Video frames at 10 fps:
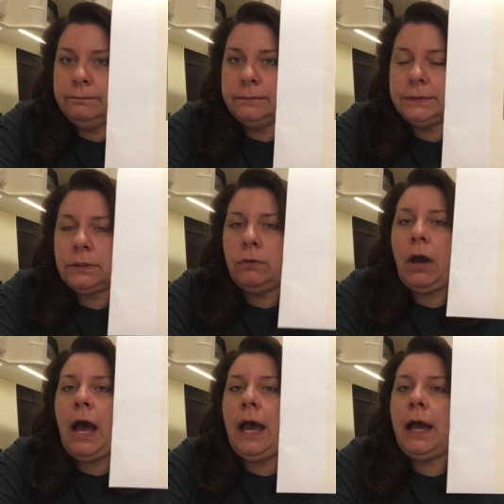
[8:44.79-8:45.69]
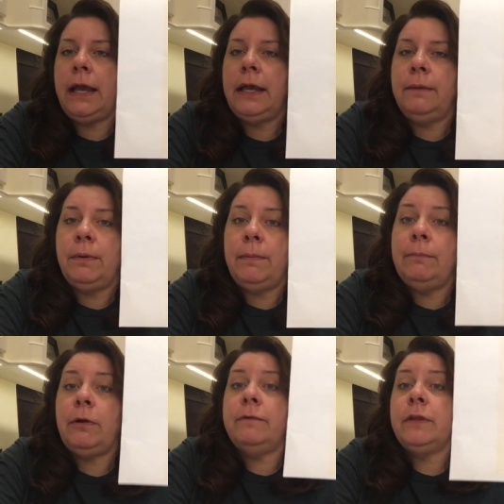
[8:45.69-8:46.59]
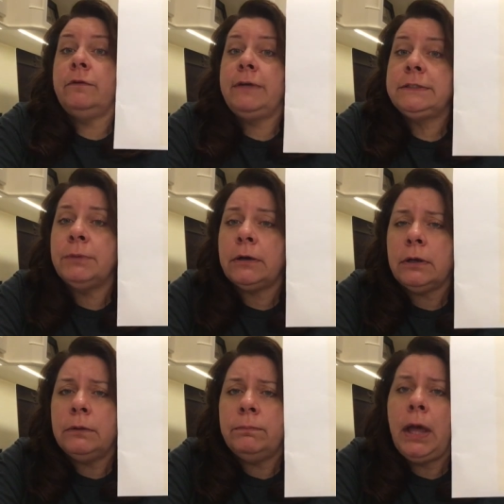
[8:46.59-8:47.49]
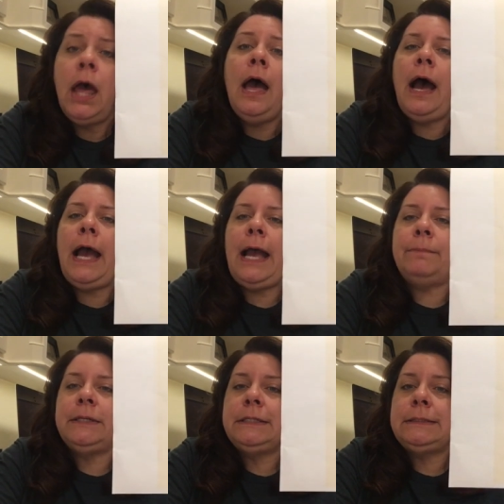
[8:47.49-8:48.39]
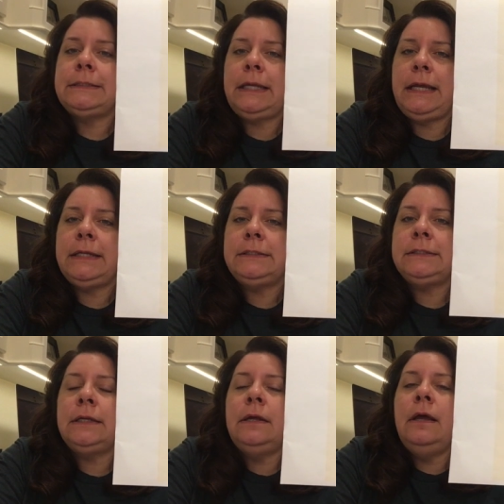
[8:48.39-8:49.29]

So I am a member of their Facebook group. I happened to see it